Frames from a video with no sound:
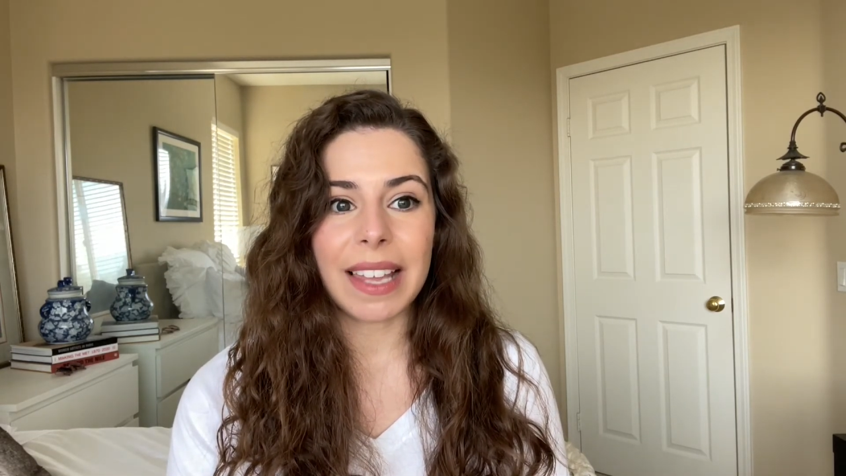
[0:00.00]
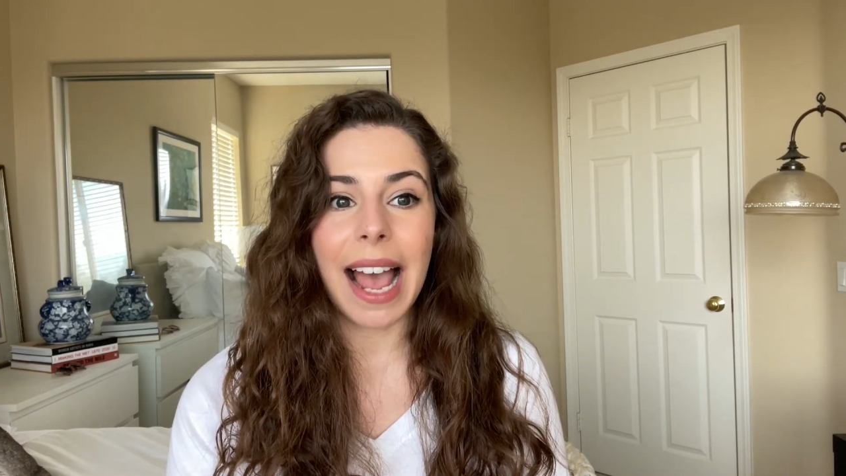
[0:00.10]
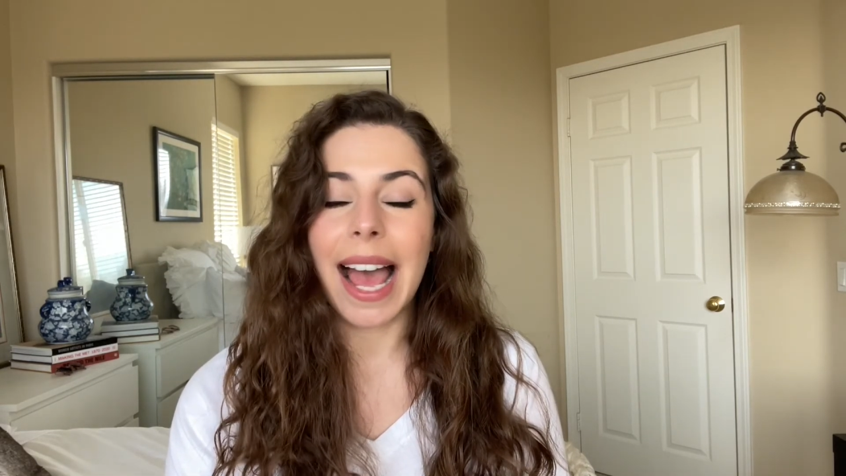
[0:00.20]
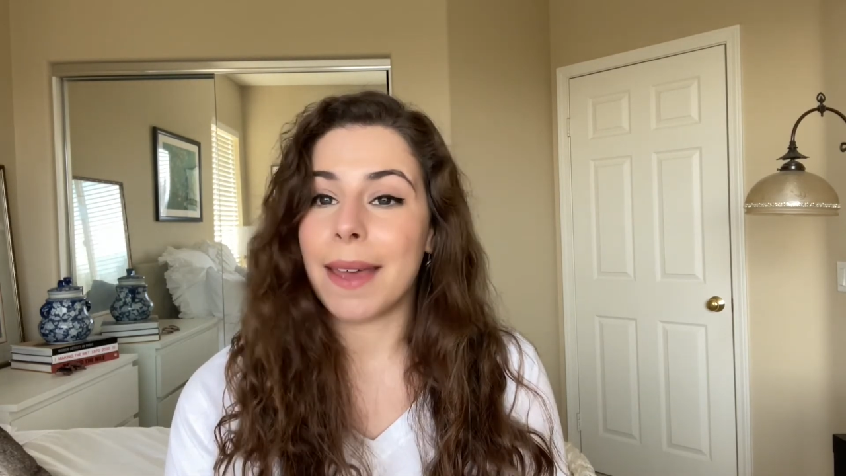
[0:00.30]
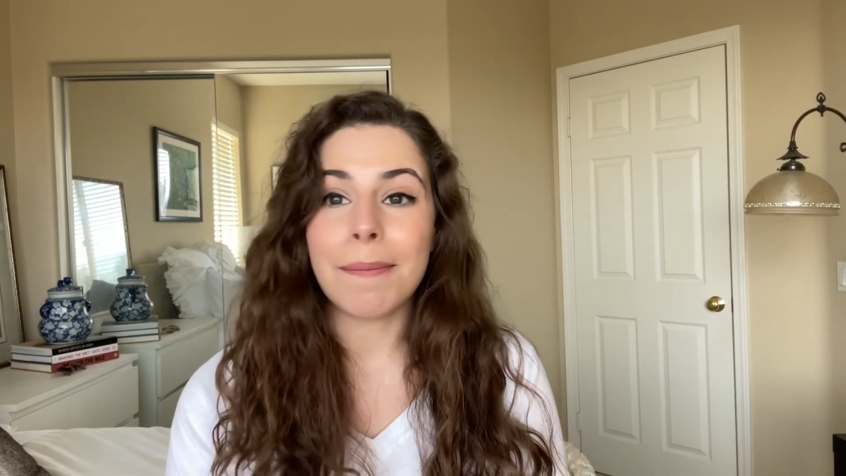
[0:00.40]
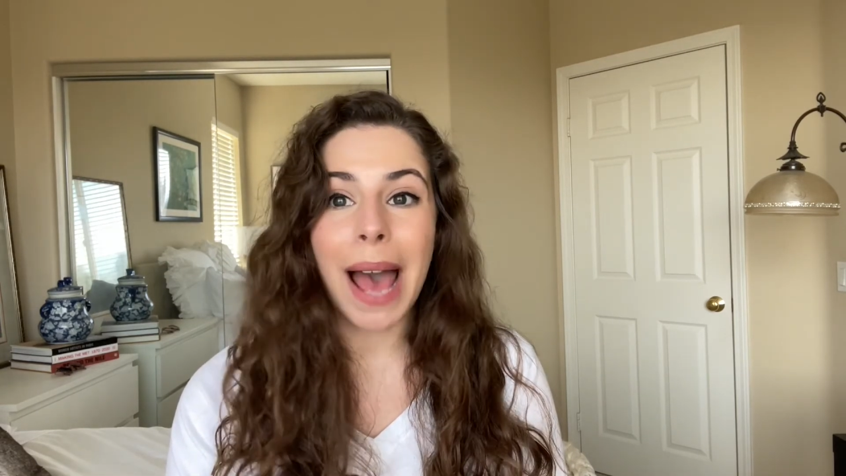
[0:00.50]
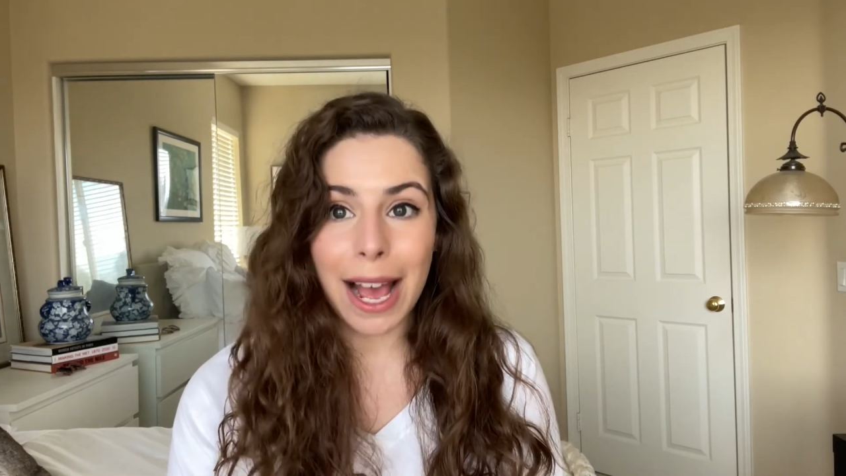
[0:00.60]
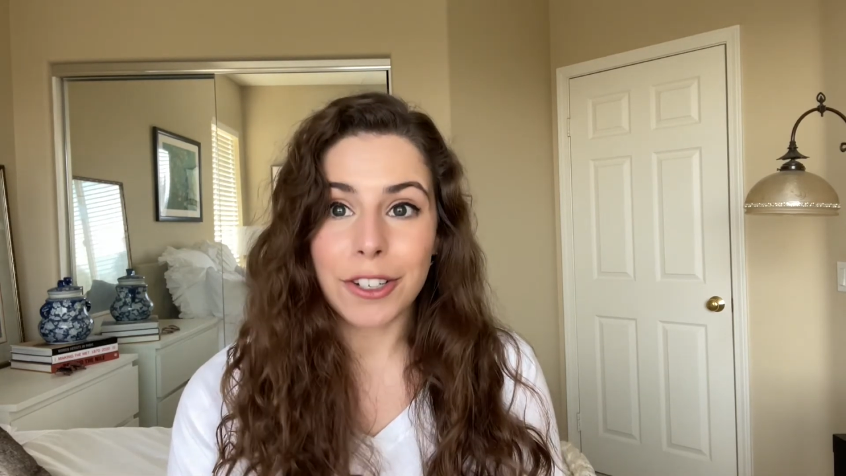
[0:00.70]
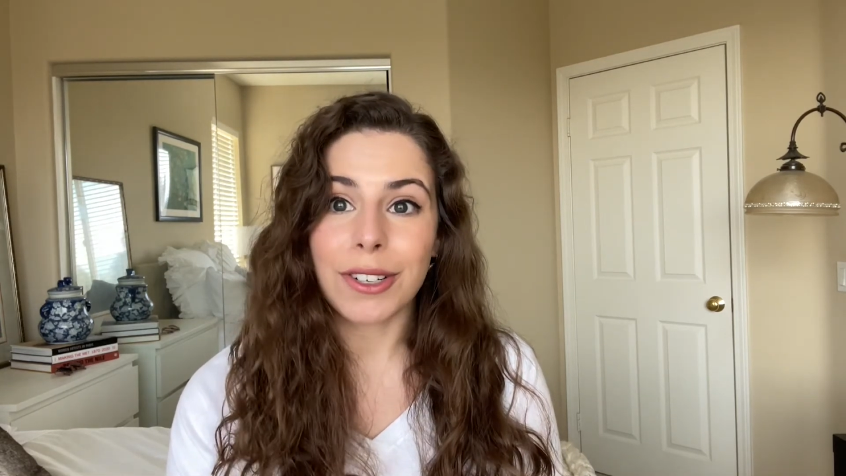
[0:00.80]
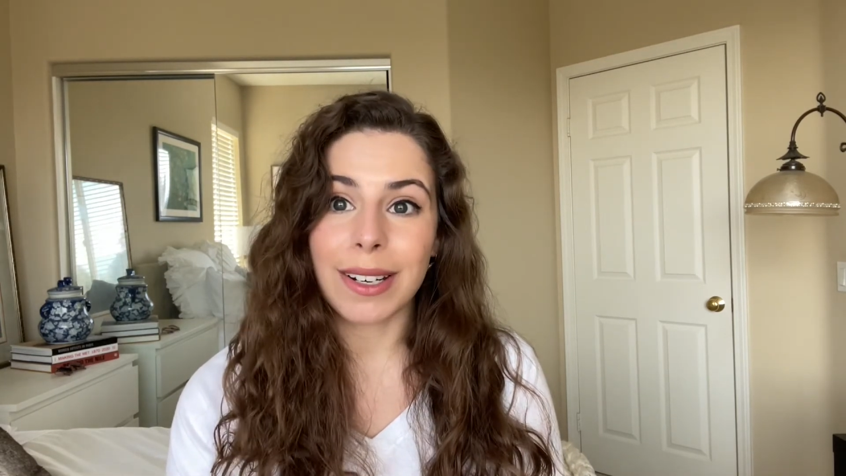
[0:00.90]
I am
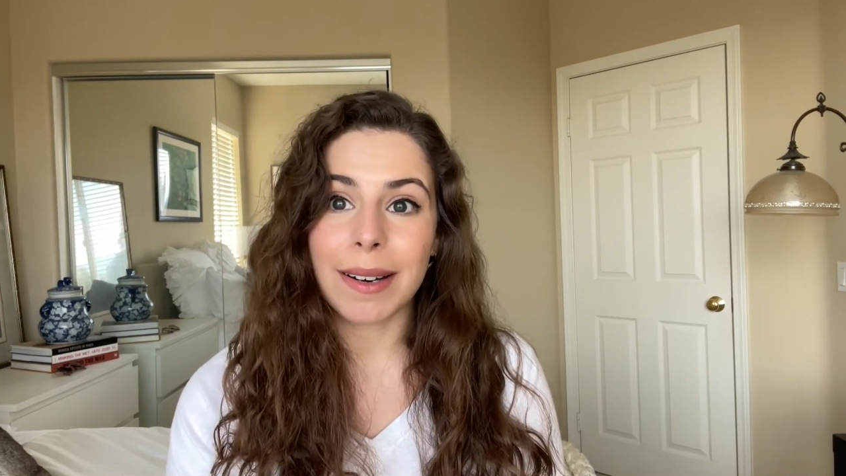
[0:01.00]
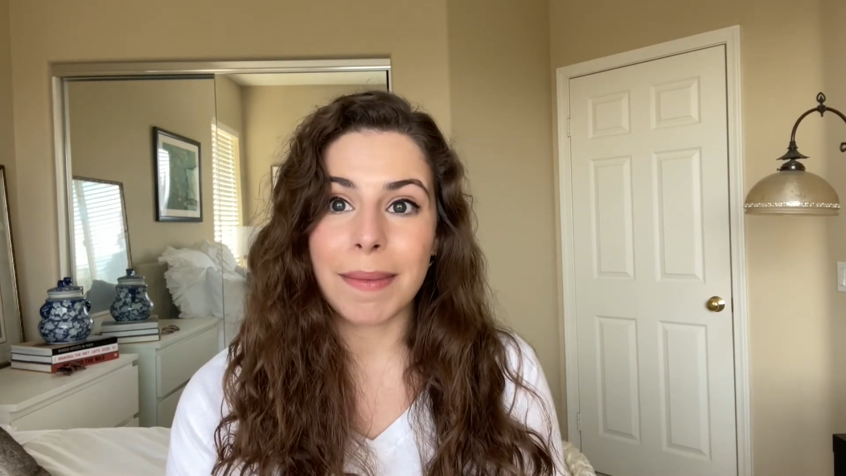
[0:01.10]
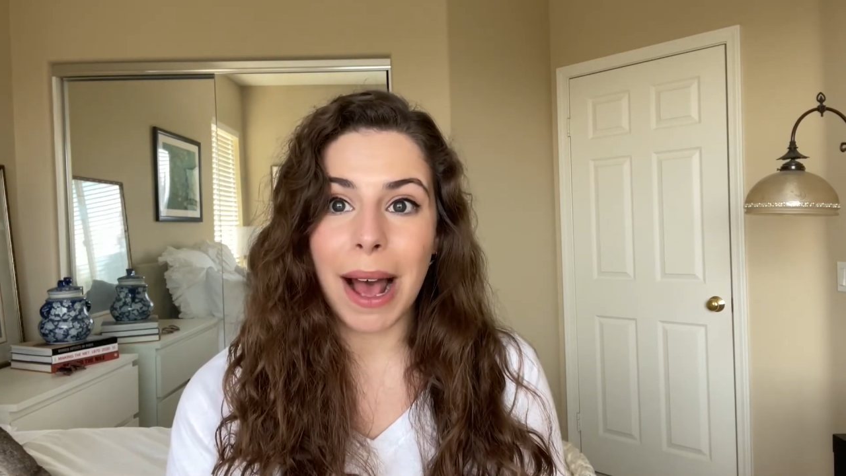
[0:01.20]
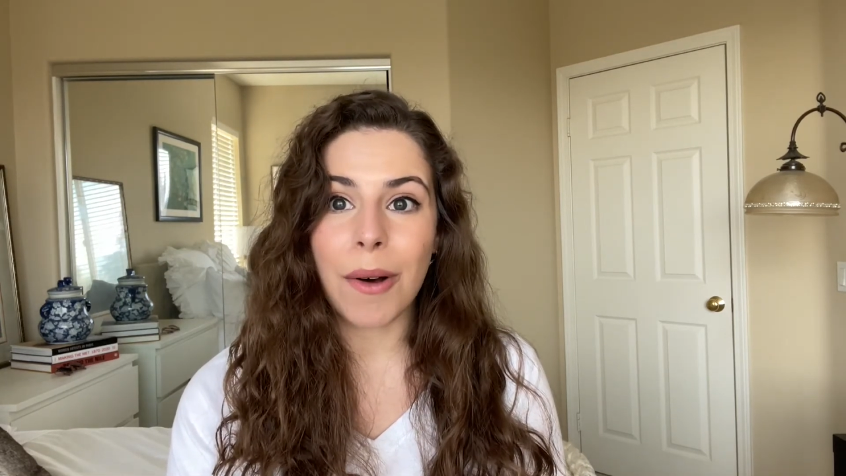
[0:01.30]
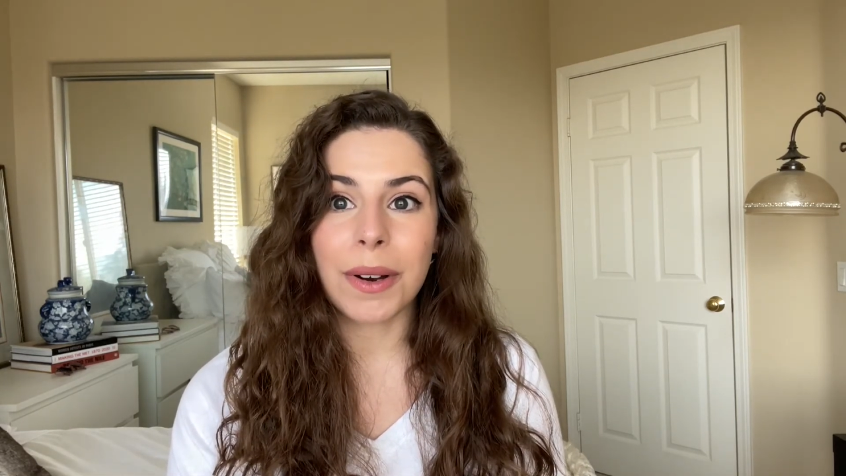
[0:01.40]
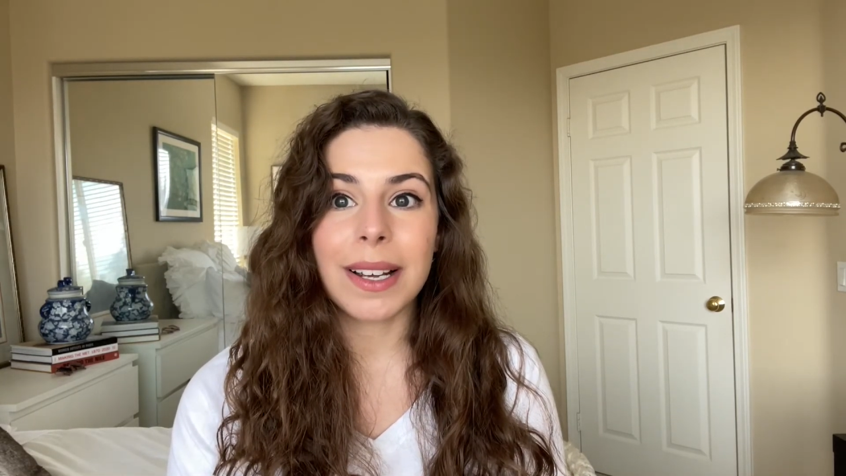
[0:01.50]
passionate about.